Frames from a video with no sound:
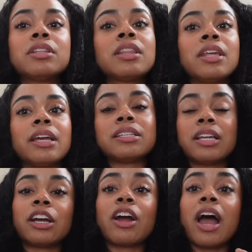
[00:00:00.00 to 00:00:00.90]
of the things in
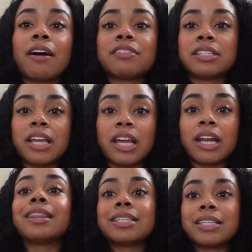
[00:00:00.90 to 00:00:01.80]
here have
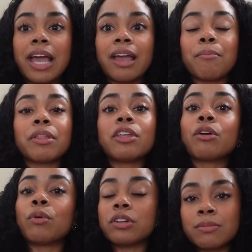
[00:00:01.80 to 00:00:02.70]
stayed the same, but there
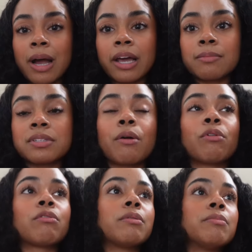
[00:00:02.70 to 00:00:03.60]
were some items that
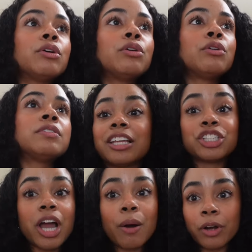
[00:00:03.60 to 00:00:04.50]
were removed. The
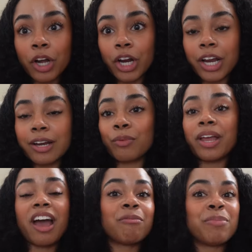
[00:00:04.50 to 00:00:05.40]
shower curtain we
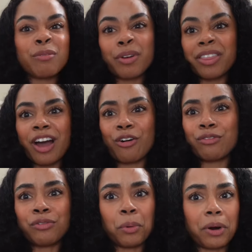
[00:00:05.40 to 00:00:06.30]
have been without
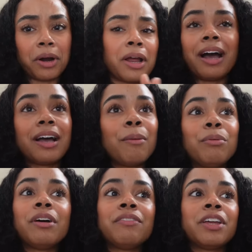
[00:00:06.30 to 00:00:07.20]
for a couple
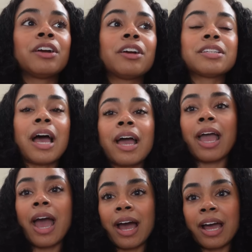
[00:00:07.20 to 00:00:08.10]
of years. I
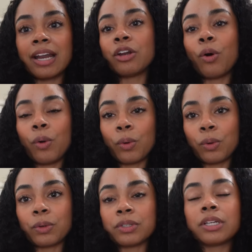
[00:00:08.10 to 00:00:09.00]
had an old